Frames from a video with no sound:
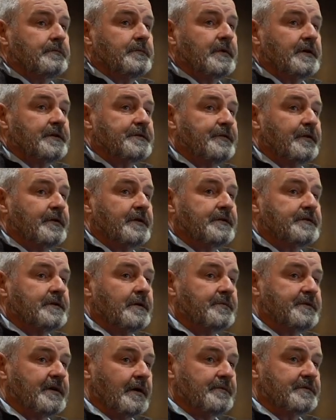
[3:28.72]
Yeah, it's funny
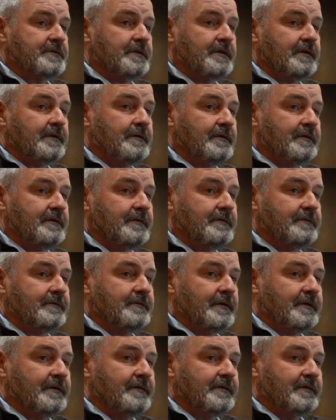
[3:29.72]
sometimes.
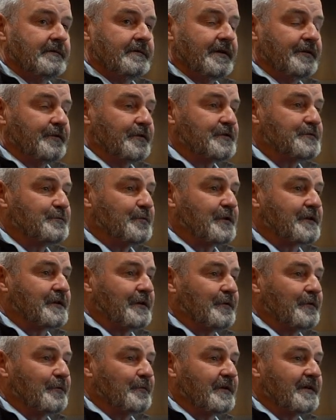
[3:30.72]
It does work
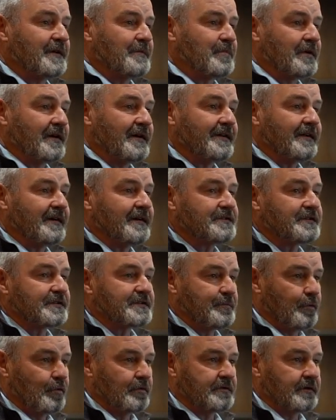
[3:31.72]
out the way you plan. I actually
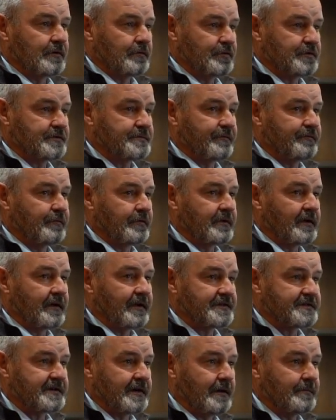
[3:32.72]
spoke to Lewis before the
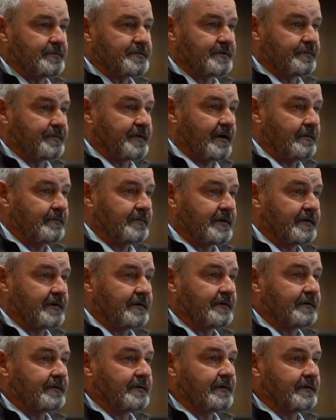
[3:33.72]
last camp in September,
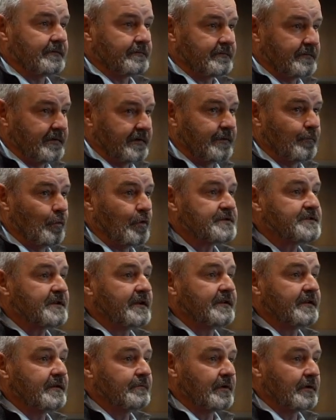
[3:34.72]
and he wasn't
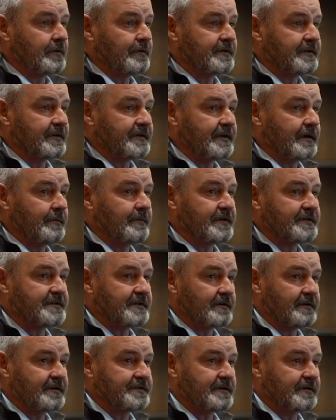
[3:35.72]
in the Bologna team, and I
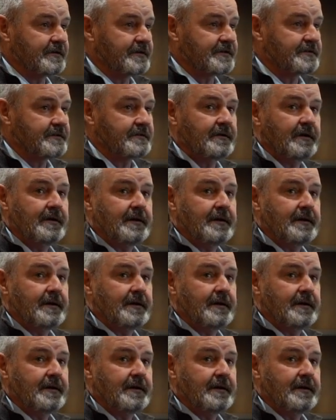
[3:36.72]
said, listen, just